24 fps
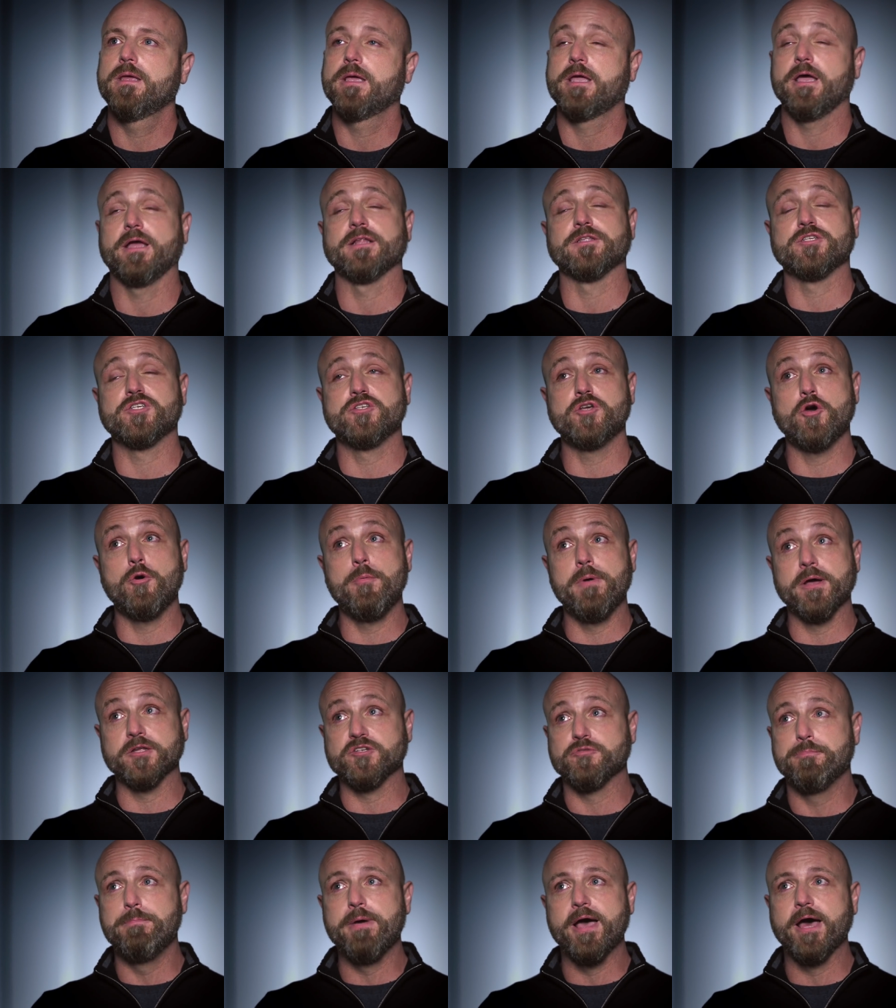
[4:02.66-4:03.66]
got so
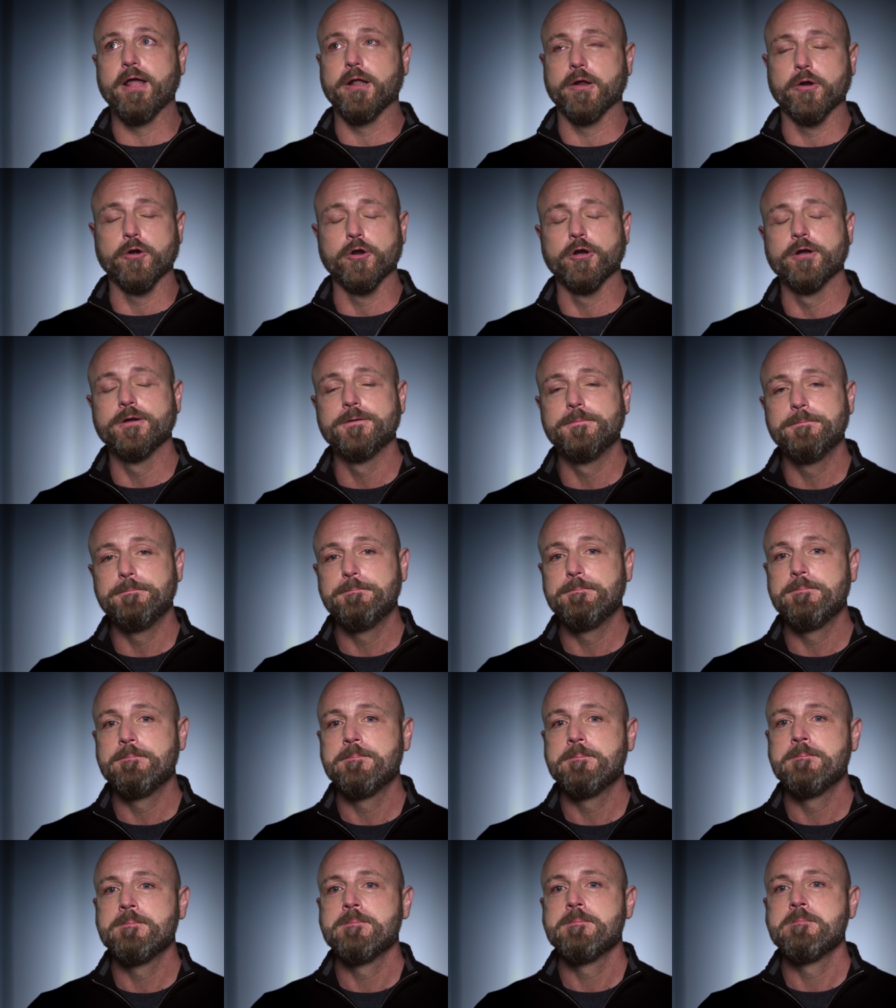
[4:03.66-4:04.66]
much better
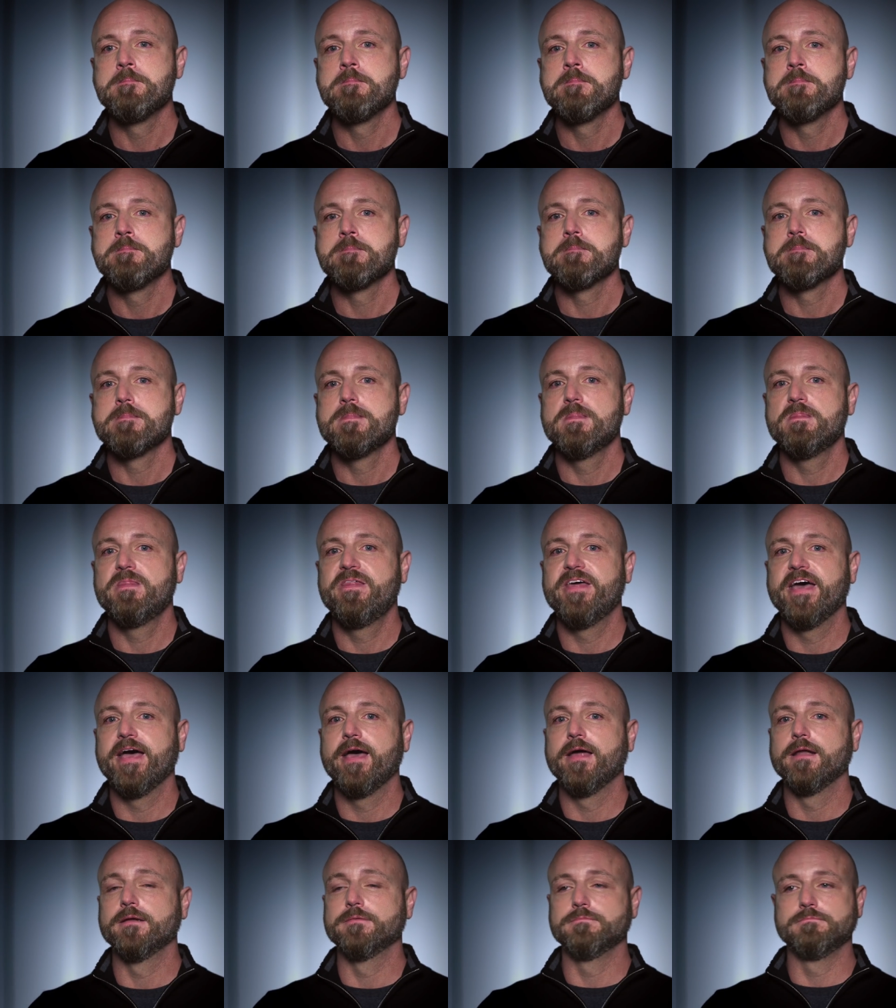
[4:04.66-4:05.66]

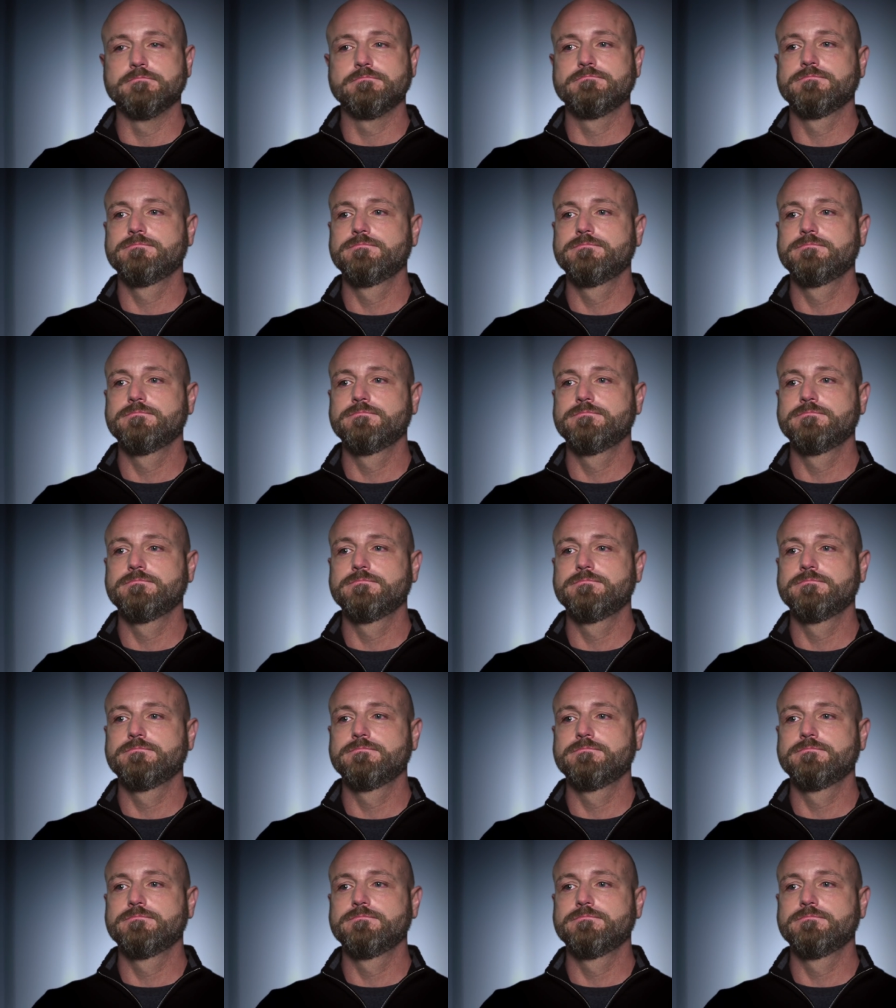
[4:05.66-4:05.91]
than